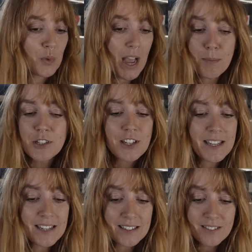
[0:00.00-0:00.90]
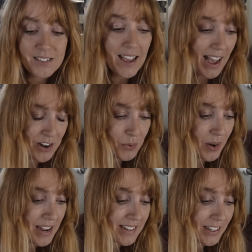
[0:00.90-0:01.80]
we absolutely cannot
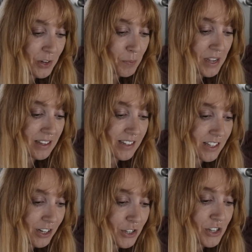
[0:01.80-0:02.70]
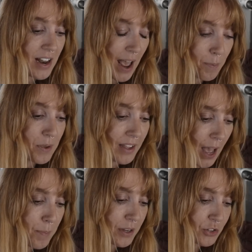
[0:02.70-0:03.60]
wait. It's going to be such an epic
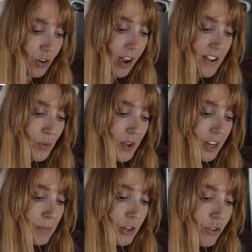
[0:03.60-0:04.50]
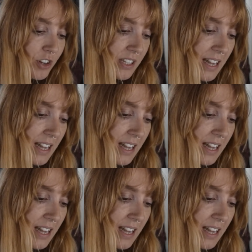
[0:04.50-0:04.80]
drive. We're going to be crossing